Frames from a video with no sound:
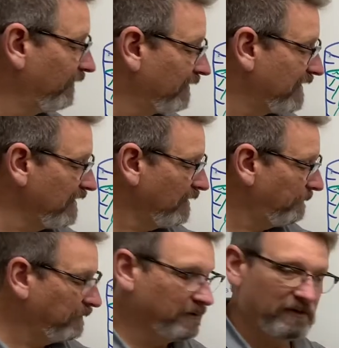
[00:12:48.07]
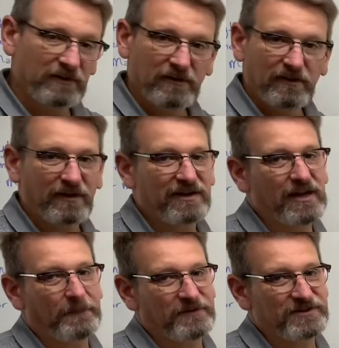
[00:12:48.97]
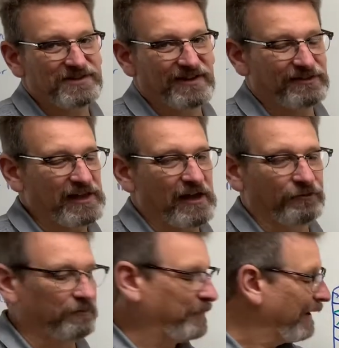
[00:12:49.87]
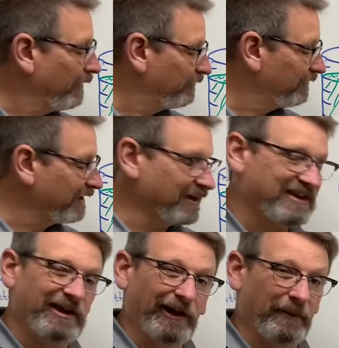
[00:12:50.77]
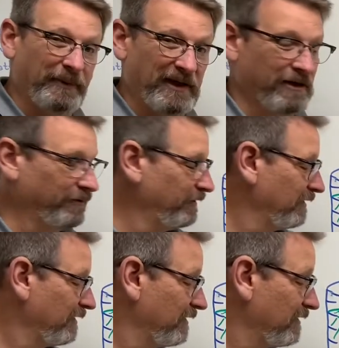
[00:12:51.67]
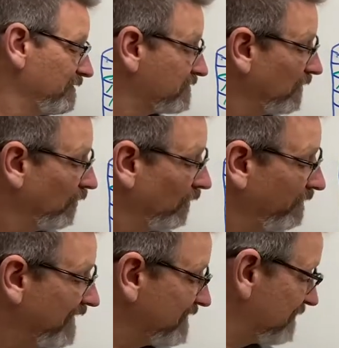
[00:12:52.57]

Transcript: kip? A kip is just a thousand pound. It's like a kilopound. So that's